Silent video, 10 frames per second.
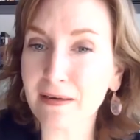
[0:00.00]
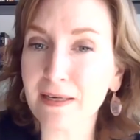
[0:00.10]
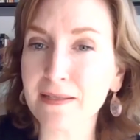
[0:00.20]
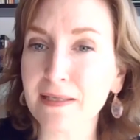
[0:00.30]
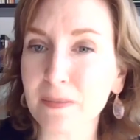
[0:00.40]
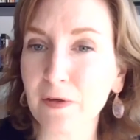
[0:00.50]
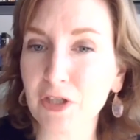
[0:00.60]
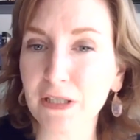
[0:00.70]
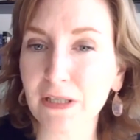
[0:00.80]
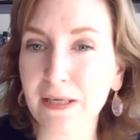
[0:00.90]
is,
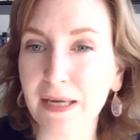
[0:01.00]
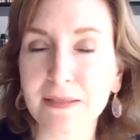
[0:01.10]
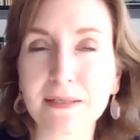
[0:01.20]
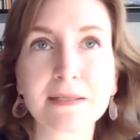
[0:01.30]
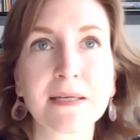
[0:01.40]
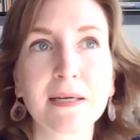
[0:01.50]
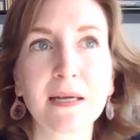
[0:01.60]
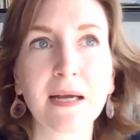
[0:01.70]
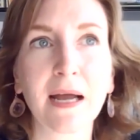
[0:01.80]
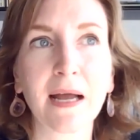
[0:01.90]
especially against
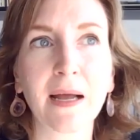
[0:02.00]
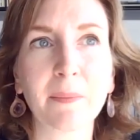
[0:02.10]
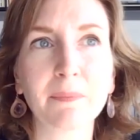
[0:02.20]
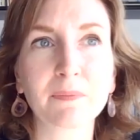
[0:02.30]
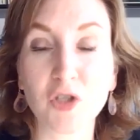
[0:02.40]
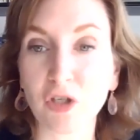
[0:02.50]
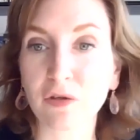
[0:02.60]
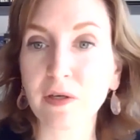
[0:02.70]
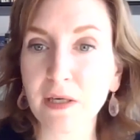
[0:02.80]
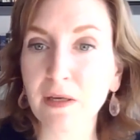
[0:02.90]

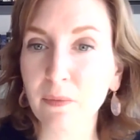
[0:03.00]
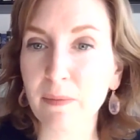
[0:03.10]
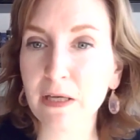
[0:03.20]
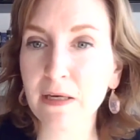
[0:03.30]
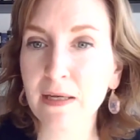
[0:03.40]
children and women,